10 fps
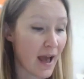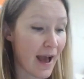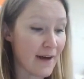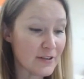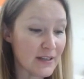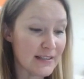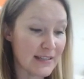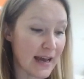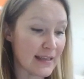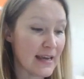After his
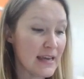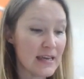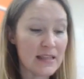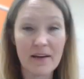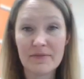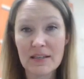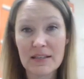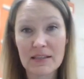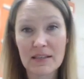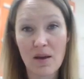death, he left an
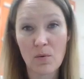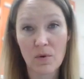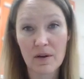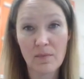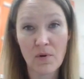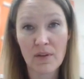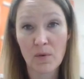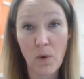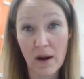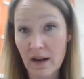estate worth more
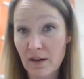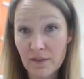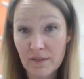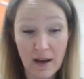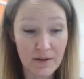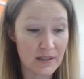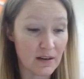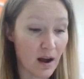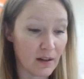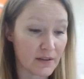than
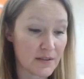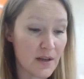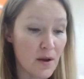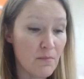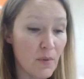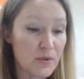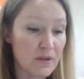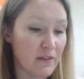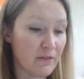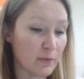$100,000, most
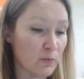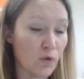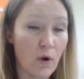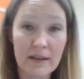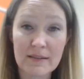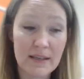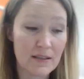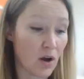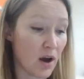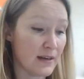of it from
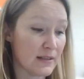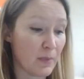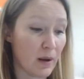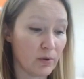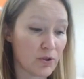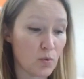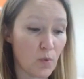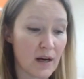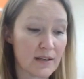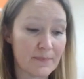royalties on his published
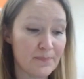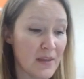works.